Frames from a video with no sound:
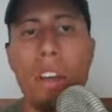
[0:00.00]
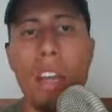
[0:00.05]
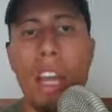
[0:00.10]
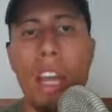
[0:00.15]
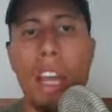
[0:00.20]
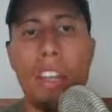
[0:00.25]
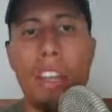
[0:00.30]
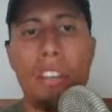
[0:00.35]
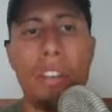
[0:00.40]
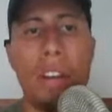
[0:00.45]

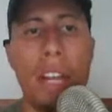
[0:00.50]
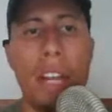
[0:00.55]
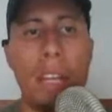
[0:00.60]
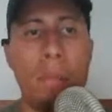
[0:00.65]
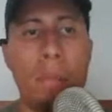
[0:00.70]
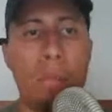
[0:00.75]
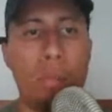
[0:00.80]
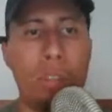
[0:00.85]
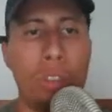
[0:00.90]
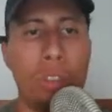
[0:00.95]
and you're
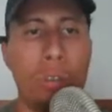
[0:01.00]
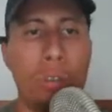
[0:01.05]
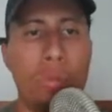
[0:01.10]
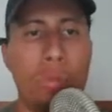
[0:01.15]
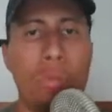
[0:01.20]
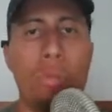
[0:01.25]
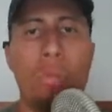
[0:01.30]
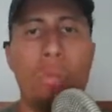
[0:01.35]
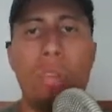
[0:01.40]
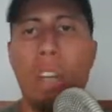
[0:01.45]
able
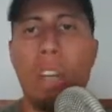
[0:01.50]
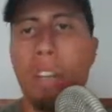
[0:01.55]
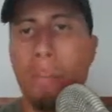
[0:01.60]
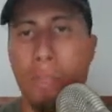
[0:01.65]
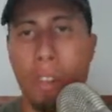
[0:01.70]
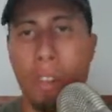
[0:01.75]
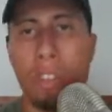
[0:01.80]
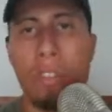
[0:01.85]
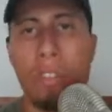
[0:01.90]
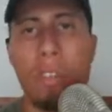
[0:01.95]
to
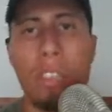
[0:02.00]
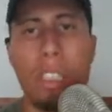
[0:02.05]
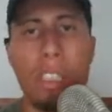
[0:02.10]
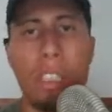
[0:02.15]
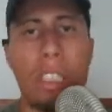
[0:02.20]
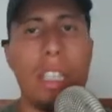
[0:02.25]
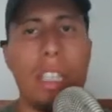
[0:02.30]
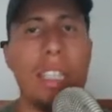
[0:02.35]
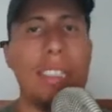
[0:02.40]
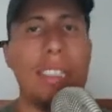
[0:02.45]
converse with the
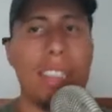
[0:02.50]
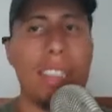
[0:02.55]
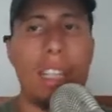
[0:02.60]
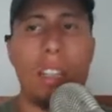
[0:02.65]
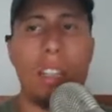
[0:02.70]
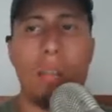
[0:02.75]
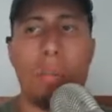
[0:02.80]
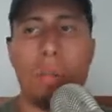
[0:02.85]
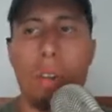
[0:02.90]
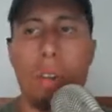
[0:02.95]
lead and set
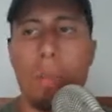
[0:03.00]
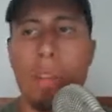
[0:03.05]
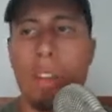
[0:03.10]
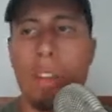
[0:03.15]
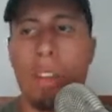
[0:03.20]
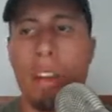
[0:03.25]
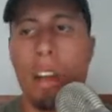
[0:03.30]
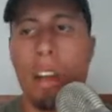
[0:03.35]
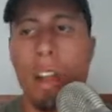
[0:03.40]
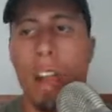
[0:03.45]
an appointment.
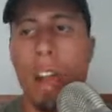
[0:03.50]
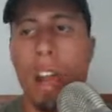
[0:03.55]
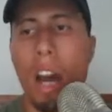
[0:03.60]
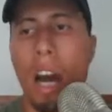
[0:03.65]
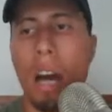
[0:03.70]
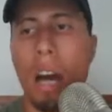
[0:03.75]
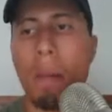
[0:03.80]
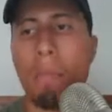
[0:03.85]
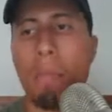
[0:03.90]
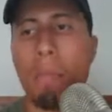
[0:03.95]

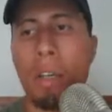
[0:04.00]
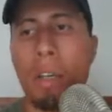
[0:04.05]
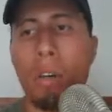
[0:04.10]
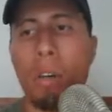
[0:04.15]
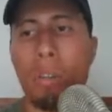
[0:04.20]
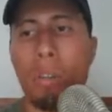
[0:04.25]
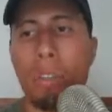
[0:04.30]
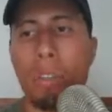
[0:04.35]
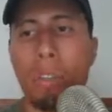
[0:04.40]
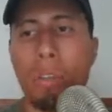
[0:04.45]
but it
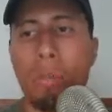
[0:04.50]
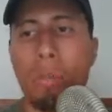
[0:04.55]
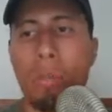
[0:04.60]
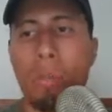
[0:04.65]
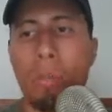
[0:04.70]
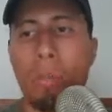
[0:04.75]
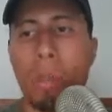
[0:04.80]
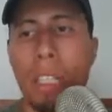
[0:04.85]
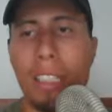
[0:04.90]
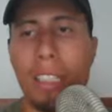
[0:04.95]
also
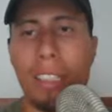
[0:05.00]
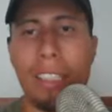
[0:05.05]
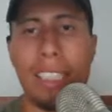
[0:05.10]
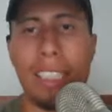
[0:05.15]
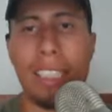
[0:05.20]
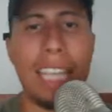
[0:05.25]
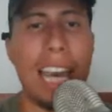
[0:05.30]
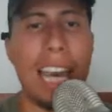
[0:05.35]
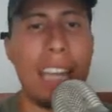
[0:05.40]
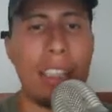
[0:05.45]
replaces
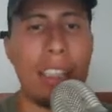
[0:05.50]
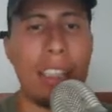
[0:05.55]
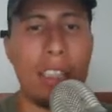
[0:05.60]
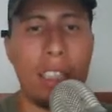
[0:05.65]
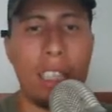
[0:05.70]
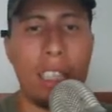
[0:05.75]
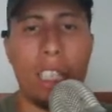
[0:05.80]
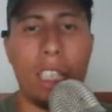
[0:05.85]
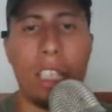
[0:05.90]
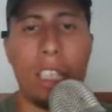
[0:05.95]

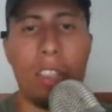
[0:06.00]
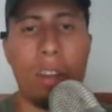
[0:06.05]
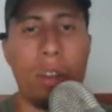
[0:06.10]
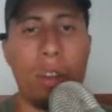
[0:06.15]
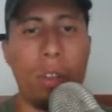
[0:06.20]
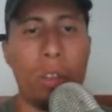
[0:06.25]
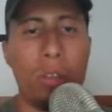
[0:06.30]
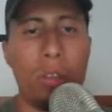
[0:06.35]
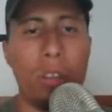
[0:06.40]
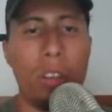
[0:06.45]
Calendly and all
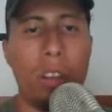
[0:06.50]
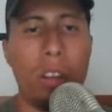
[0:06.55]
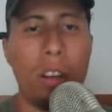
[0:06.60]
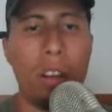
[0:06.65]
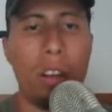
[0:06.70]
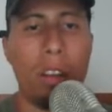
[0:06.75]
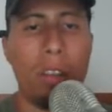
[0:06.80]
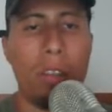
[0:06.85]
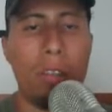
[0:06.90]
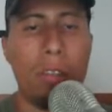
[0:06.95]

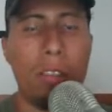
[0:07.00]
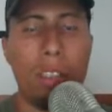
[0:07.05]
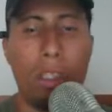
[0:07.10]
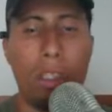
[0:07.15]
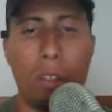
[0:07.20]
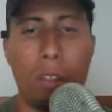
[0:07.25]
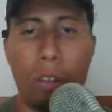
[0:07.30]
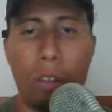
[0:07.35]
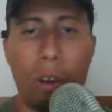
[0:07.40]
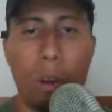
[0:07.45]

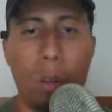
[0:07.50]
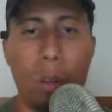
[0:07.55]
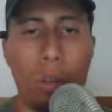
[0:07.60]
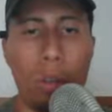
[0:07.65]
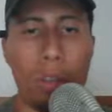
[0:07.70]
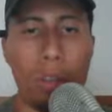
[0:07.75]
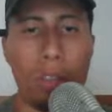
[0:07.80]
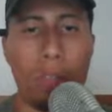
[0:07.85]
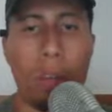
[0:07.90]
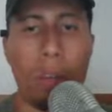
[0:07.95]

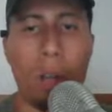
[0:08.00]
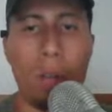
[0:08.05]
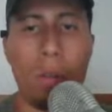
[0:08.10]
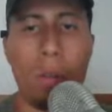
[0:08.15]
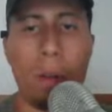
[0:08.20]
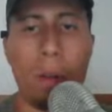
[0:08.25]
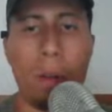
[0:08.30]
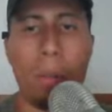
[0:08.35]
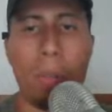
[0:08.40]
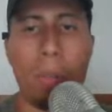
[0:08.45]
those
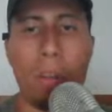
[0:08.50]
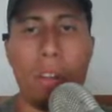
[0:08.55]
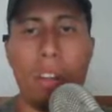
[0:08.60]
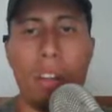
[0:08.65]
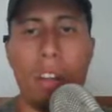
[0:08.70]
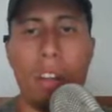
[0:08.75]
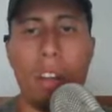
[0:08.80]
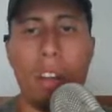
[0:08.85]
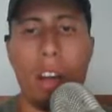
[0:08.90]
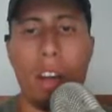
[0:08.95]
follow-up,
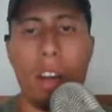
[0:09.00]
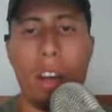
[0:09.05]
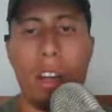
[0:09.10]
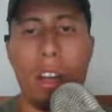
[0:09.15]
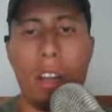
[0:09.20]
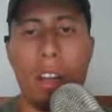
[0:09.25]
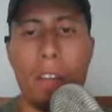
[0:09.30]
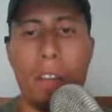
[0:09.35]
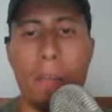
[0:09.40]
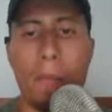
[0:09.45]

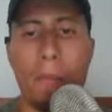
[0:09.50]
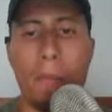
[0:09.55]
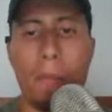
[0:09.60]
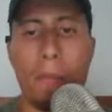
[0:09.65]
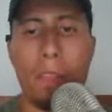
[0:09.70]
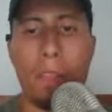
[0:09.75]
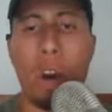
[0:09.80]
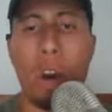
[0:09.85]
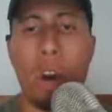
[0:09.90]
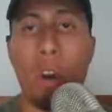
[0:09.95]
uh,
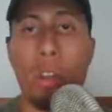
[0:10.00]
all